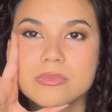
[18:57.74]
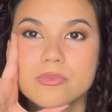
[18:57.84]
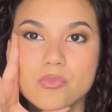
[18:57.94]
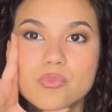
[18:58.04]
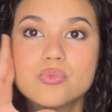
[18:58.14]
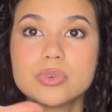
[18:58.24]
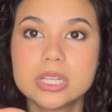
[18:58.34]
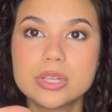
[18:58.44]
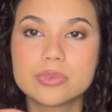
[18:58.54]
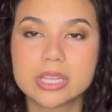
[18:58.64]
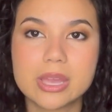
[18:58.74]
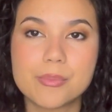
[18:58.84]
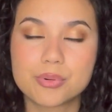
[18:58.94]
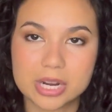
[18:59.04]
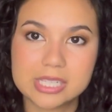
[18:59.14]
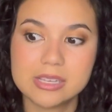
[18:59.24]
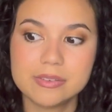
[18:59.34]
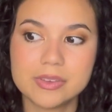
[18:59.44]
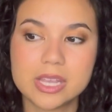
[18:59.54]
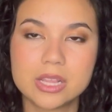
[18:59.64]
really
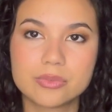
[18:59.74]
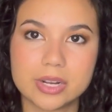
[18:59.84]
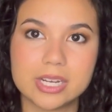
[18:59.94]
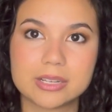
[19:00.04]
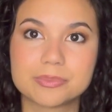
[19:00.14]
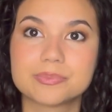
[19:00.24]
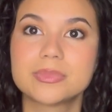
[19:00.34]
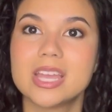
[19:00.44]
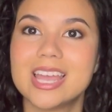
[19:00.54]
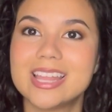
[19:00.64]
impressive in the writing. And